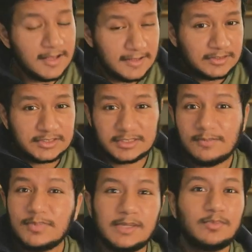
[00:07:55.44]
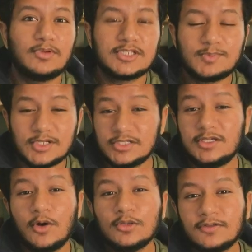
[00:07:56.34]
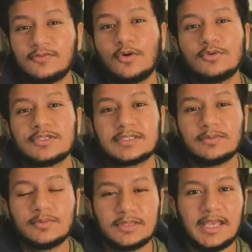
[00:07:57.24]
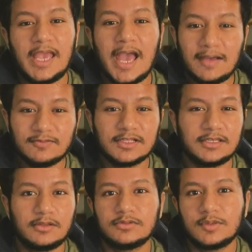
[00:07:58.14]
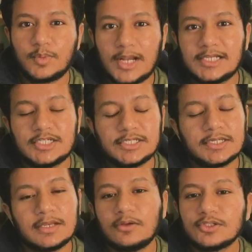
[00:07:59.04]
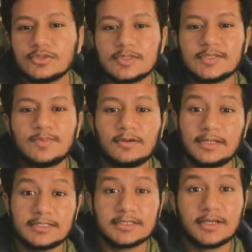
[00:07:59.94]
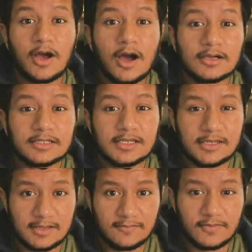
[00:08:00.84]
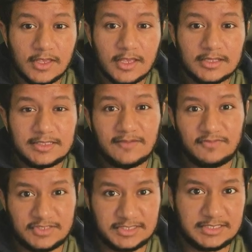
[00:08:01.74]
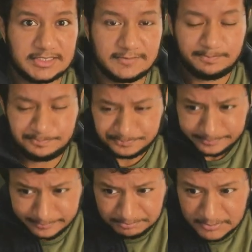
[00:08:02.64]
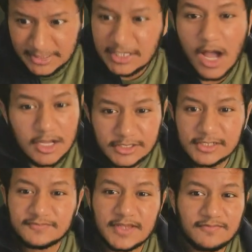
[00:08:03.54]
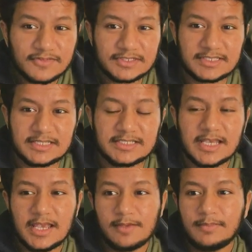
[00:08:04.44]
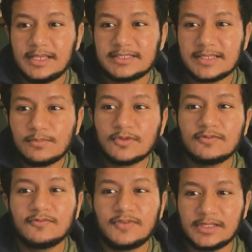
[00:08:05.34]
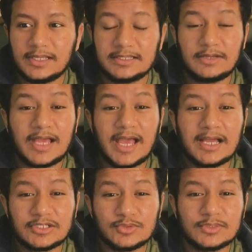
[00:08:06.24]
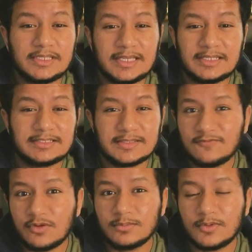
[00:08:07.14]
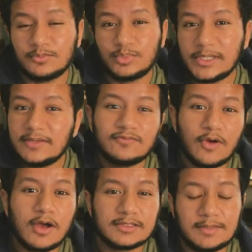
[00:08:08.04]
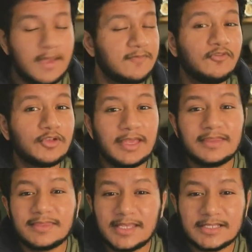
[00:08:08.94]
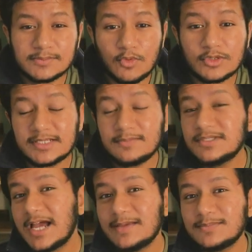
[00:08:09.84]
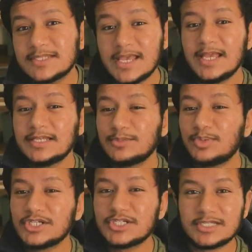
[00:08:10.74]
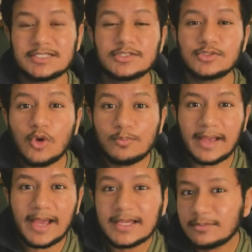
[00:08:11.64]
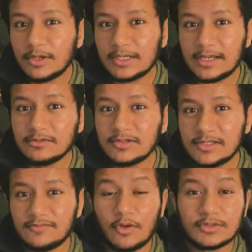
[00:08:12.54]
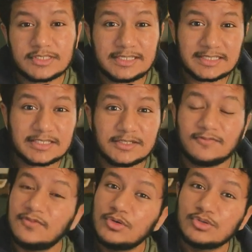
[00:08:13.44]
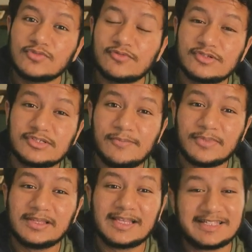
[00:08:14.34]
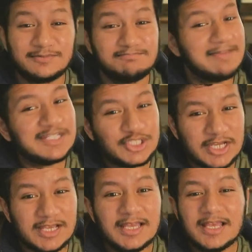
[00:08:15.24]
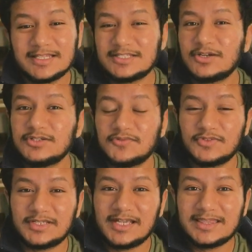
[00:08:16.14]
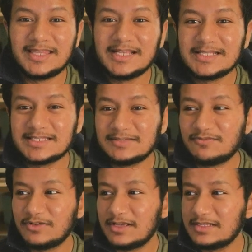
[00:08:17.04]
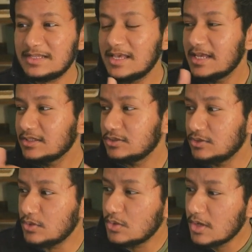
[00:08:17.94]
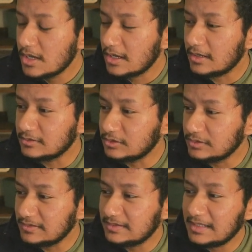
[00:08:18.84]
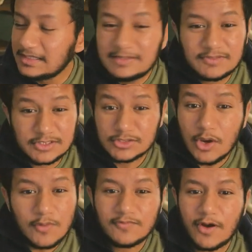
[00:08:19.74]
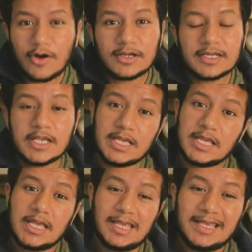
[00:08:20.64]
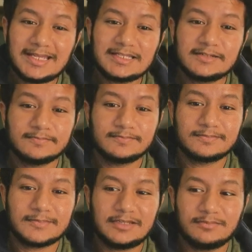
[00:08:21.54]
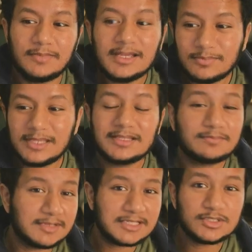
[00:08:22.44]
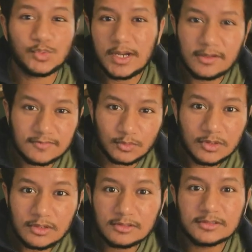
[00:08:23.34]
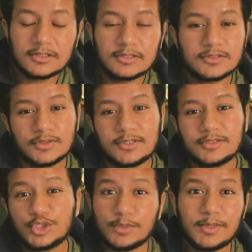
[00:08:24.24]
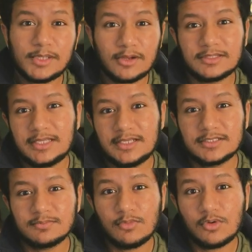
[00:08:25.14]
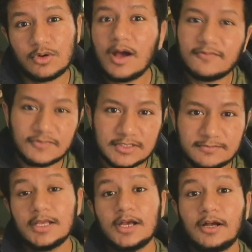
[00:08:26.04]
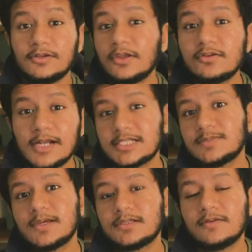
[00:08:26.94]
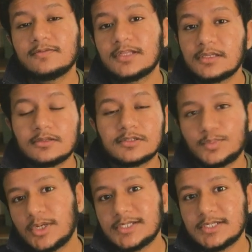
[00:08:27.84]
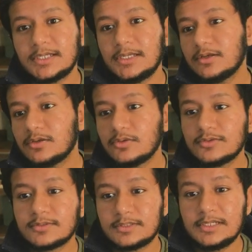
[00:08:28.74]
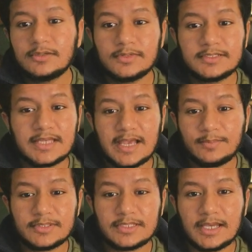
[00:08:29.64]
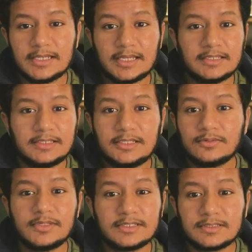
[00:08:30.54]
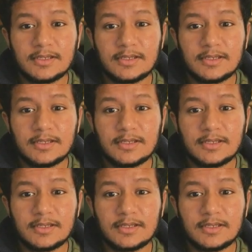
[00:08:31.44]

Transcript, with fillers: some people, especially older folks, when they have clinical depression, also experience cognitive deficits. Cognitive deficits make someone feel like they're actually in some form of brain fog, they might forget things more. Sometimes depression is so bad among elderly folks, it gets confused for something like dementia. They start to forget things, they forget to do, uh, to le- they leave the stove on, and it might make them less aware of the world, so they're tripping on things more often. Another aspect of clinical depression includes decreased appetite and decreased